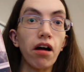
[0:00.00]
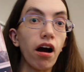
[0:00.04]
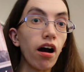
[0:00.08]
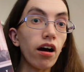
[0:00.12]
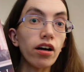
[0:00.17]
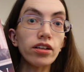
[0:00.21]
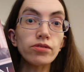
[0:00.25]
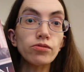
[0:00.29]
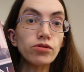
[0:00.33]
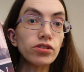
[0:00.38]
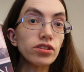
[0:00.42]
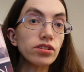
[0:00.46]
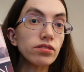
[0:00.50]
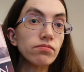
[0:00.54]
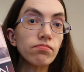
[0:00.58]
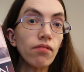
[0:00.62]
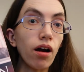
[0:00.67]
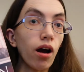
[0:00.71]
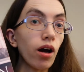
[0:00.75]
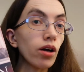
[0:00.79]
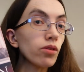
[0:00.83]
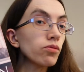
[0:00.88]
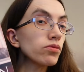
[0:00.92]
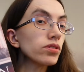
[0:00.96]
I was
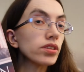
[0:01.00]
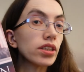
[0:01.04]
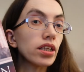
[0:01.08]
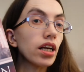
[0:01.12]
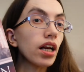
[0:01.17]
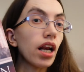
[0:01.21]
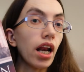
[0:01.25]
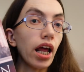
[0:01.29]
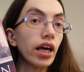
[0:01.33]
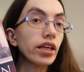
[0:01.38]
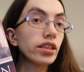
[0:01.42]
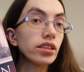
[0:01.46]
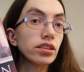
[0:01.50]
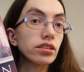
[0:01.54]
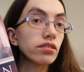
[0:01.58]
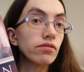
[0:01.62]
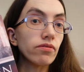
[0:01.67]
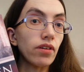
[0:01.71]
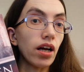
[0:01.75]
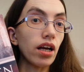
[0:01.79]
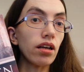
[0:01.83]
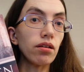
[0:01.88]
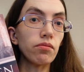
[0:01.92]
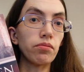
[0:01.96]
a late
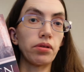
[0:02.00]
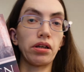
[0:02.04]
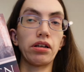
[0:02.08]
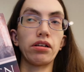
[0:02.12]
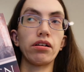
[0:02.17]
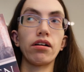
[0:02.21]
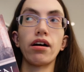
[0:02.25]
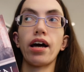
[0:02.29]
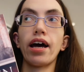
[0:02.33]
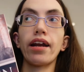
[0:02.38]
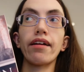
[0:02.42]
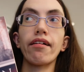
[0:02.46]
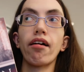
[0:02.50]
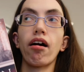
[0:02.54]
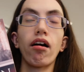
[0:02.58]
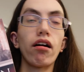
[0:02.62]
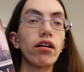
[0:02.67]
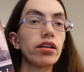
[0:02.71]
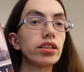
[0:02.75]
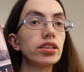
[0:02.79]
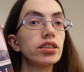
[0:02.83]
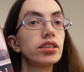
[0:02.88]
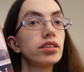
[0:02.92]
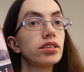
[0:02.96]
developer, and
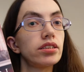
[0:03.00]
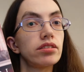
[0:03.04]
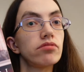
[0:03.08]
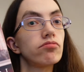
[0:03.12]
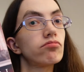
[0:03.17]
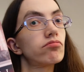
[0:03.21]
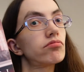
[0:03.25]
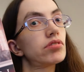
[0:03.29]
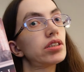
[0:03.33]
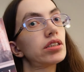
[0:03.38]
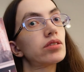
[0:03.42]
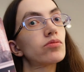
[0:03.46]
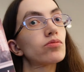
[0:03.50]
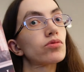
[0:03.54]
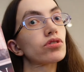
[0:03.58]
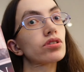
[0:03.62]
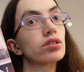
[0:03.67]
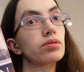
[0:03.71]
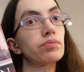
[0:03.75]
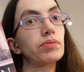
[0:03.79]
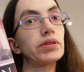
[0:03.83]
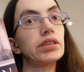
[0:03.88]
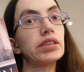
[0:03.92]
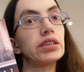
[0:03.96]
I didn't really want
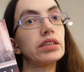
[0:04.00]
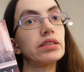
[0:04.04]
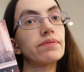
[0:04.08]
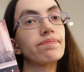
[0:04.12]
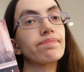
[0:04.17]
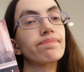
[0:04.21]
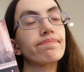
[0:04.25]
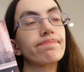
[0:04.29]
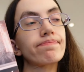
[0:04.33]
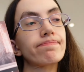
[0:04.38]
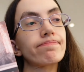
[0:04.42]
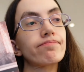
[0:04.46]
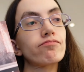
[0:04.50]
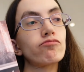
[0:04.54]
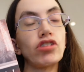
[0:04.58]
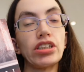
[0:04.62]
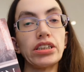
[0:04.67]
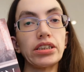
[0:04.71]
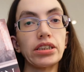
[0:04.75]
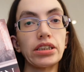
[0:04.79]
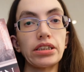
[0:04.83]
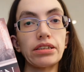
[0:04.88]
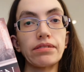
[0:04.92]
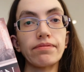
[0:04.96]
to be
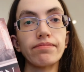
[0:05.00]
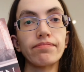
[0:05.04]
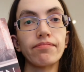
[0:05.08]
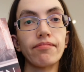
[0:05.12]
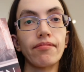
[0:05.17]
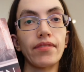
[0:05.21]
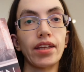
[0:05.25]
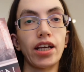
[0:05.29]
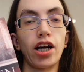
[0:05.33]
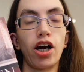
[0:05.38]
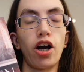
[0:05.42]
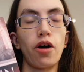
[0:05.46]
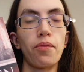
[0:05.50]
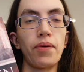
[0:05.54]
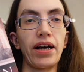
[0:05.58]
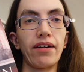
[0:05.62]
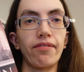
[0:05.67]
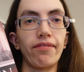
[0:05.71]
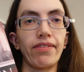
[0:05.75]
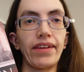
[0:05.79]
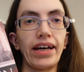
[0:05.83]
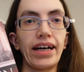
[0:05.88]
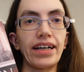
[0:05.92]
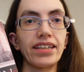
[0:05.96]
reading
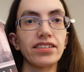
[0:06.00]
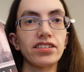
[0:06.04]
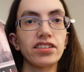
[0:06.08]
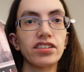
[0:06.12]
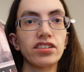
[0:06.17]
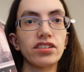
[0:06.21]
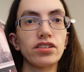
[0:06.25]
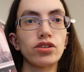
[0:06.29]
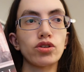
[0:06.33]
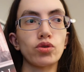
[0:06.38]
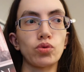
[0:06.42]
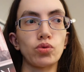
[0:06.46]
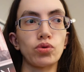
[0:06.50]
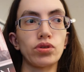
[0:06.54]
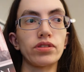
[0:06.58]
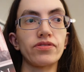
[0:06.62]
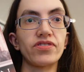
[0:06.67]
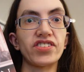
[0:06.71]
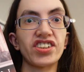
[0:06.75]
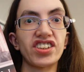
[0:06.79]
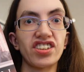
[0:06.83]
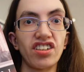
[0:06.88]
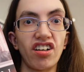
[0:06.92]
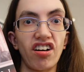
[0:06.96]
about that sort
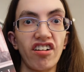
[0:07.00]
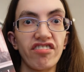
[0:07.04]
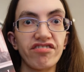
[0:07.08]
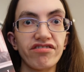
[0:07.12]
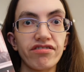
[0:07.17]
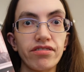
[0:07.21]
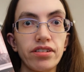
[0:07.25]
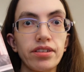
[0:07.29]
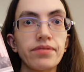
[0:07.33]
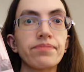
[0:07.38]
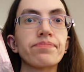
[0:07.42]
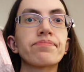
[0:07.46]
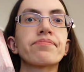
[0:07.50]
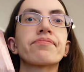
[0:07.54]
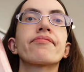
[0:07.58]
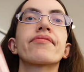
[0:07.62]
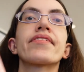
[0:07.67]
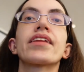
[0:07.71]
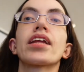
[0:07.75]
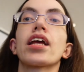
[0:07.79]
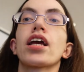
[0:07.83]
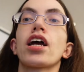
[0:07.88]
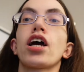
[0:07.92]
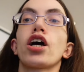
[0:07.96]
of stuff.
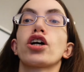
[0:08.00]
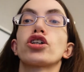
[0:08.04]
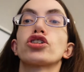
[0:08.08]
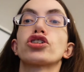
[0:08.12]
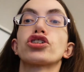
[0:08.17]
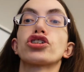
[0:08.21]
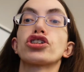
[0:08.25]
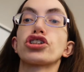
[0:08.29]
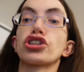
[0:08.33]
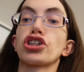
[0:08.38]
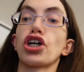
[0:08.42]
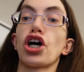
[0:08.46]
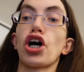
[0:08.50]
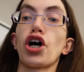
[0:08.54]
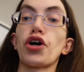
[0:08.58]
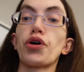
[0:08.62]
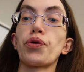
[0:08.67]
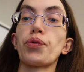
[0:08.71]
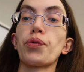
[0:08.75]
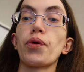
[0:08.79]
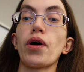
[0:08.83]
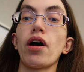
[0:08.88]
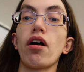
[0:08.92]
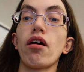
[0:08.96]

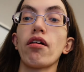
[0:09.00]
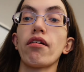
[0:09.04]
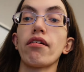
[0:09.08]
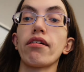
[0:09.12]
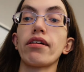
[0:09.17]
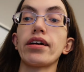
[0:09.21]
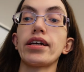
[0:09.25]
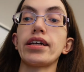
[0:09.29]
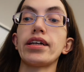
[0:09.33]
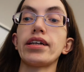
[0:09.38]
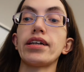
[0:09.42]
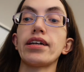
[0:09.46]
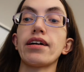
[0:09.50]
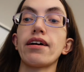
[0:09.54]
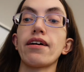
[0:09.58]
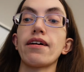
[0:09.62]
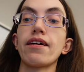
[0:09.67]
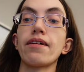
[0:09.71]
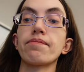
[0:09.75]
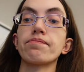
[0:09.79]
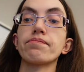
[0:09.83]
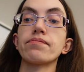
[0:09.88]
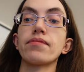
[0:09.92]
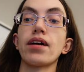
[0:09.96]
So
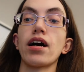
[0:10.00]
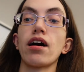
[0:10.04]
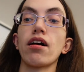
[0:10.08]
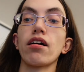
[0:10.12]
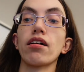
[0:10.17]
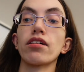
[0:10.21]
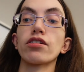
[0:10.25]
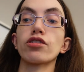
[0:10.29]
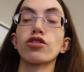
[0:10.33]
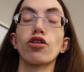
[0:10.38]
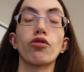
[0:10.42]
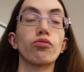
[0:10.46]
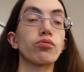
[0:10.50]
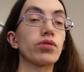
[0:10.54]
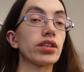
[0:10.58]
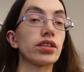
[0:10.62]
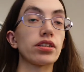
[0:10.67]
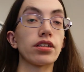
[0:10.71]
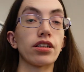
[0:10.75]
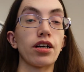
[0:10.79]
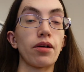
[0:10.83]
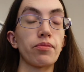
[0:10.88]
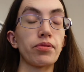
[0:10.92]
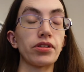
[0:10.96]
I got within
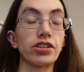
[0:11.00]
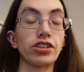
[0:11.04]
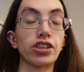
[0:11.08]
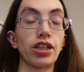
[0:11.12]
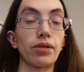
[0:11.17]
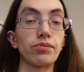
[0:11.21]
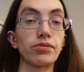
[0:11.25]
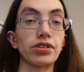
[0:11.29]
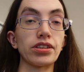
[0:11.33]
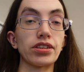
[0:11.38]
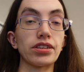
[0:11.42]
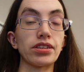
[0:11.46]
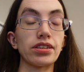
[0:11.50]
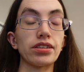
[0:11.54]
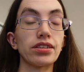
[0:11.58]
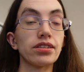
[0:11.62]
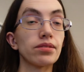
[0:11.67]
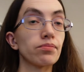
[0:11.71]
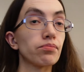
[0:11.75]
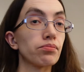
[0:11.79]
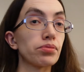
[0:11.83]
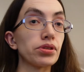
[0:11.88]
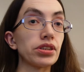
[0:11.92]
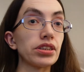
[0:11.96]
a couple of chapters of
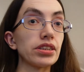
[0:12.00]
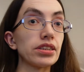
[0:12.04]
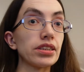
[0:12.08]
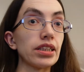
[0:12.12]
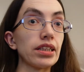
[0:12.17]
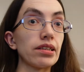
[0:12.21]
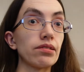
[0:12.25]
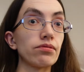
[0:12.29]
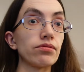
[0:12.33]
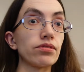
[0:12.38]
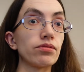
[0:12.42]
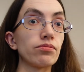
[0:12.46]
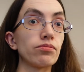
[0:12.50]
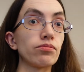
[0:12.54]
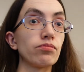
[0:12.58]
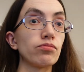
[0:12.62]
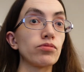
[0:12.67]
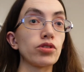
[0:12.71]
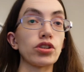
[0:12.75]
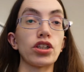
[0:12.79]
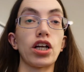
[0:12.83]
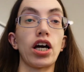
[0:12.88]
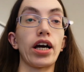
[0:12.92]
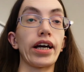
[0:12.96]
this and put it down and
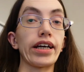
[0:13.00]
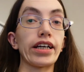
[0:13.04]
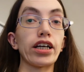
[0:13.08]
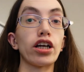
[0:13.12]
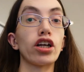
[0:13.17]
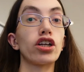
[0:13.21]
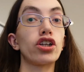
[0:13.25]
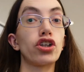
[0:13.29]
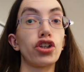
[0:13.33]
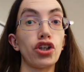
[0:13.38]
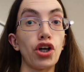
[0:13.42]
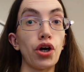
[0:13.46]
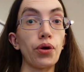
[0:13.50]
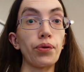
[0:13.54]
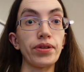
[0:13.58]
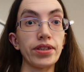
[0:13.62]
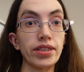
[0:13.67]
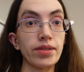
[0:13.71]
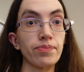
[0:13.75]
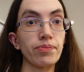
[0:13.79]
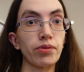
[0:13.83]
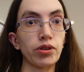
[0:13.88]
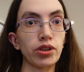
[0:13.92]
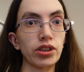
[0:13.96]
was like, no,
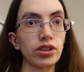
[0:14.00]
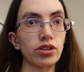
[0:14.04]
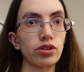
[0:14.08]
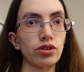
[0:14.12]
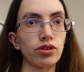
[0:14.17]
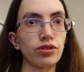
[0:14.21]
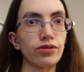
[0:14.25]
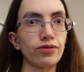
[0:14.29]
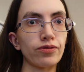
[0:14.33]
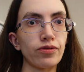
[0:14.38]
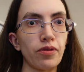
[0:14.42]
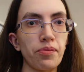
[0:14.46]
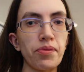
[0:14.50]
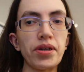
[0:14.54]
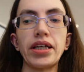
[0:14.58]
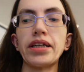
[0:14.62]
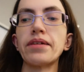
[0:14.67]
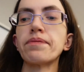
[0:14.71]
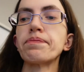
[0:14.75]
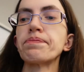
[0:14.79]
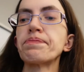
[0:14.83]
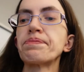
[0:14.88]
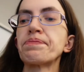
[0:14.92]
this book is not for me.